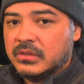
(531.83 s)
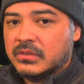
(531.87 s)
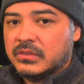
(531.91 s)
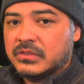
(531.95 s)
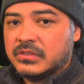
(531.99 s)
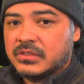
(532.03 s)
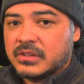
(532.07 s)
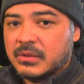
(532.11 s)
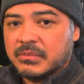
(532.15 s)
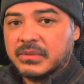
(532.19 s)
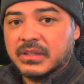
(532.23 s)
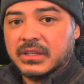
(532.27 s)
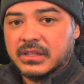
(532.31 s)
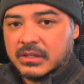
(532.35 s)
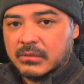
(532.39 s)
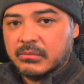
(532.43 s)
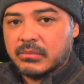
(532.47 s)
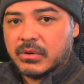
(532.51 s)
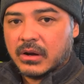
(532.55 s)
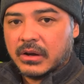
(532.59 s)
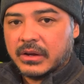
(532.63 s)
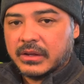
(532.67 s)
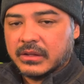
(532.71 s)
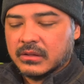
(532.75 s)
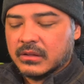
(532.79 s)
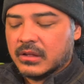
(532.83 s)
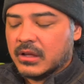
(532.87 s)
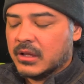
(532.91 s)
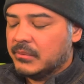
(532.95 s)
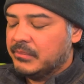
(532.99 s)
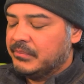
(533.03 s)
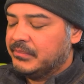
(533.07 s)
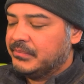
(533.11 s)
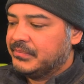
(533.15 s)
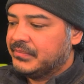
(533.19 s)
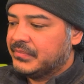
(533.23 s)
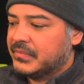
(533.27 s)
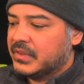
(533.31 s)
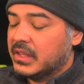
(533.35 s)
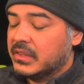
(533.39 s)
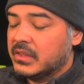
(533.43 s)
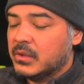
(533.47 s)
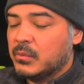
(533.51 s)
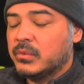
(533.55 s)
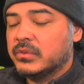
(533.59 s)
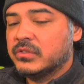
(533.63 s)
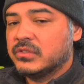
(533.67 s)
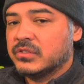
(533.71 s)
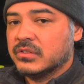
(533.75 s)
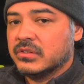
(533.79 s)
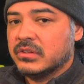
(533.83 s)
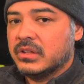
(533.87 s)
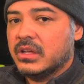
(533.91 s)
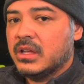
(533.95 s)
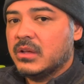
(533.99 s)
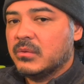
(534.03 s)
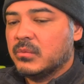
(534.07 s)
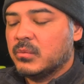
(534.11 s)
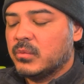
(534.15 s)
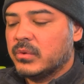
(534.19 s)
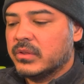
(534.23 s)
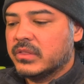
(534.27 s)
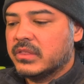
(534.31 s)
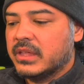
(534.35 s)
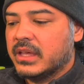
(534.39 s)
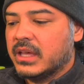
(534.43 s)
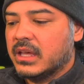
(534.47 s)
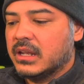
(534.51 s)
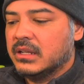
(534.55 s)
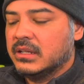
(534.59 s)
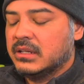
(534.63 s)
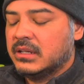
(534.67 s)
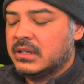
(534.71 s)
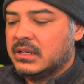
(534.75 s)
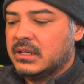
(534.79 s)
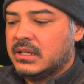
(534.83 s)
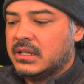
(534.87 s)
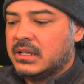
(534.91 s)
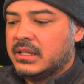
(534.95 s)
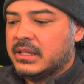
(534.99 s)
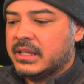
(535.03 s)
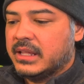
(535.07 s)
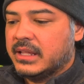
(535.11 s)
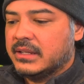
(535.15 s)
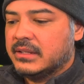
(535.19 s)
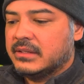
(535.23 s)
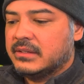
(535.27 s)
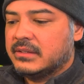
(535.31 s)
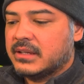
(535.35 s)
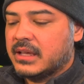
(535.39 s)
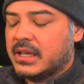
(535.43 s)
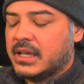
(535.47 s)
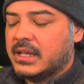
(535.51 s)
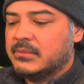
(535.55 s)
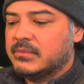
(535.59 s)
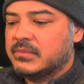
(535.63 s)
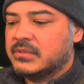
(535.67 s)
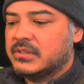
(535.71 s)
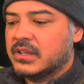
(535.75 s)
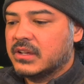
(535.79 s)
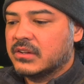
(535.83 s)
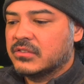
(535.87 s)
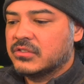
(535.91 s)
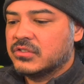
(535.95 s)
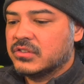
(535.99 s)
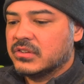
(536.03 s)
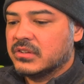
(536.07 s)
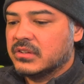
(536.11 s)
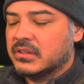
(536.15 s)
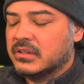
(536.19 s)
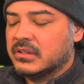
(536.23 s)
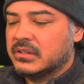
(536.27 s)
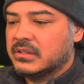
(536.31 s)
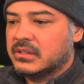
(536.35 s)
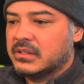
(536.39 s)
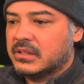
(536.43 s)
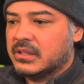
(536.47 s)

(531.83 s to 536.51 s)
something in the parking lot, and then once you're done with that time section,